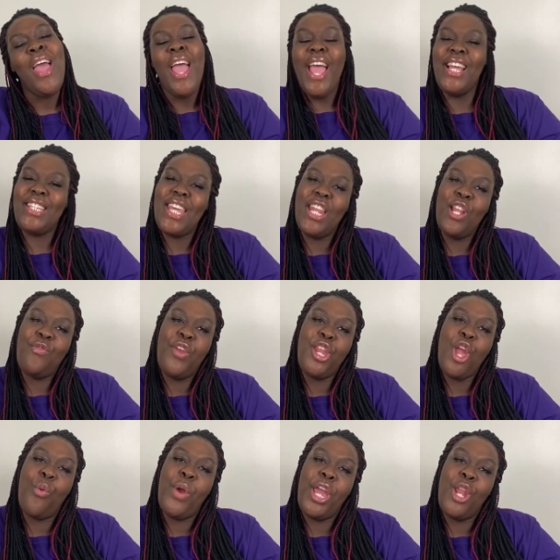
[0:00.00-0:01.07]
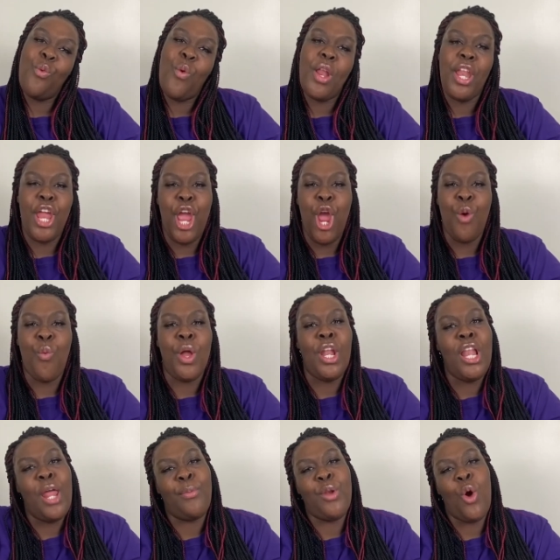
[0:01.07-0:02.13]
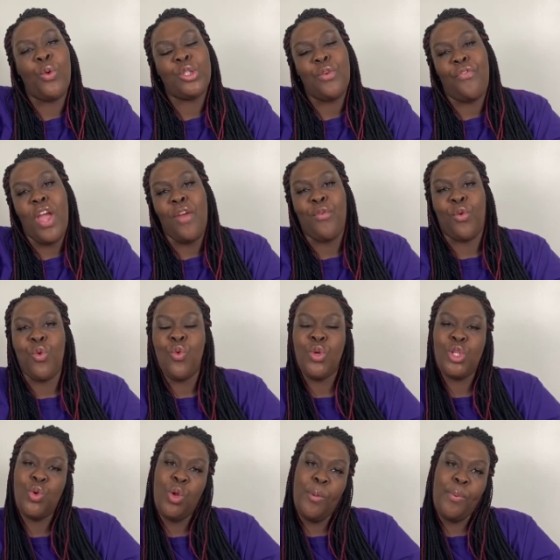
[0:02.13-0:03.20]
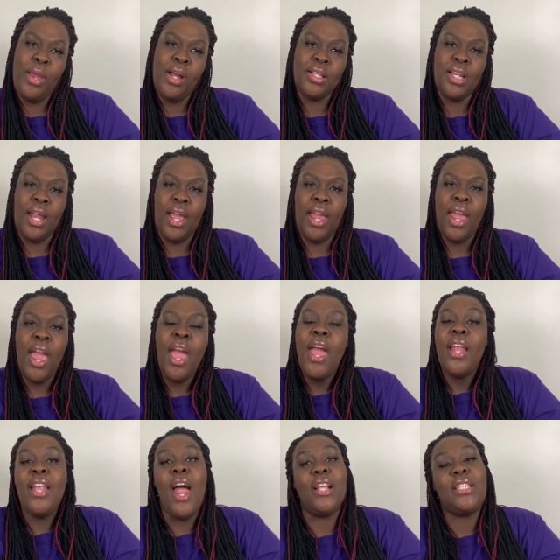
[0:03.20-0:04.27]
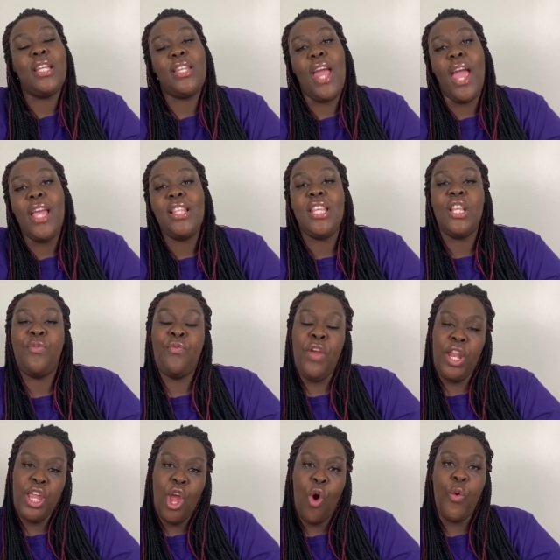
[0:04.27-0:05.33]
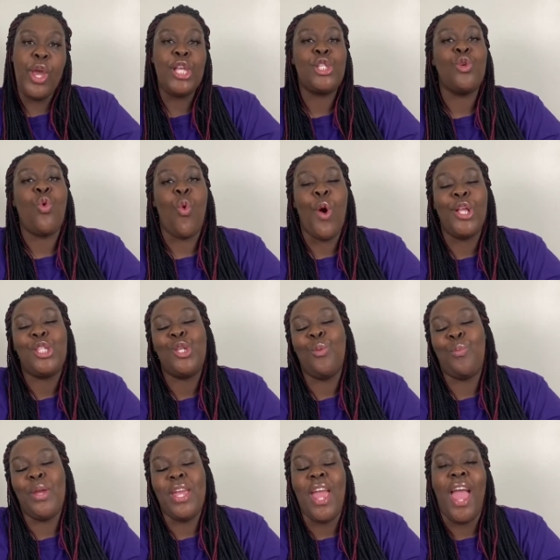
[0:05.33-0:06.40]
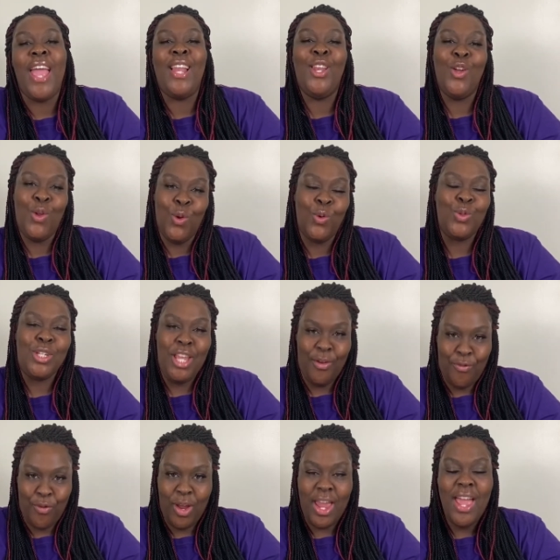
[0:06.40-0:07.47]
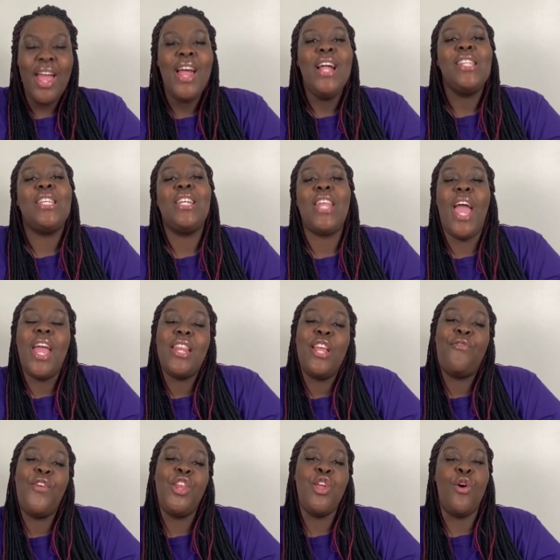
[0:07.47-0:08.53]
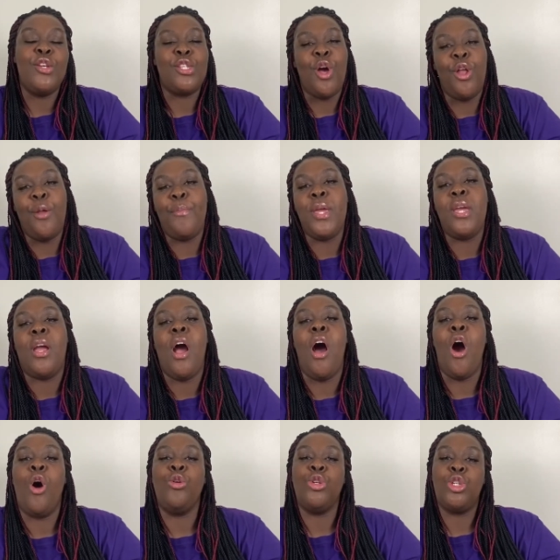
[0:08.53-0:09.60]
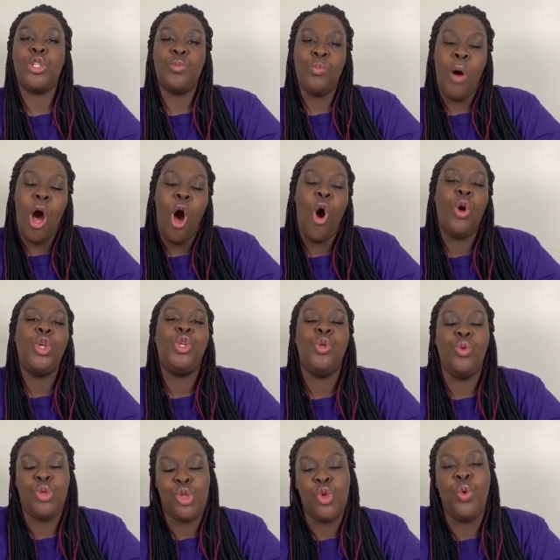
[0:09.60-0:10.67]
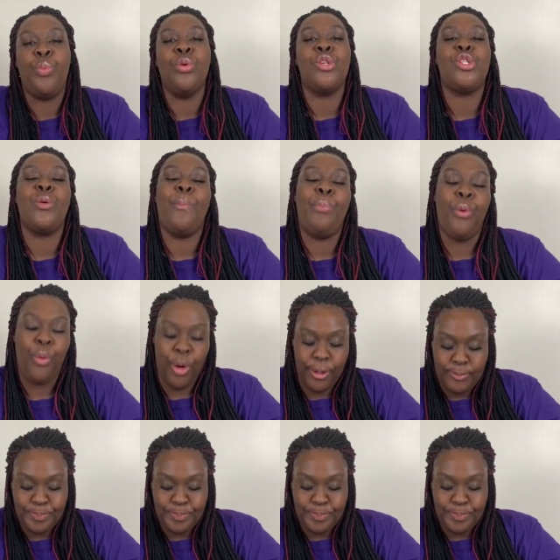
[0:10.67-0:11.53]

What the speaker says: and share this video with anyone and everyone and let them know what your favorite crew is doing up in here today. Now, today, this video is going to be a little different. Today, this video is going to be called Small YouTuber Support.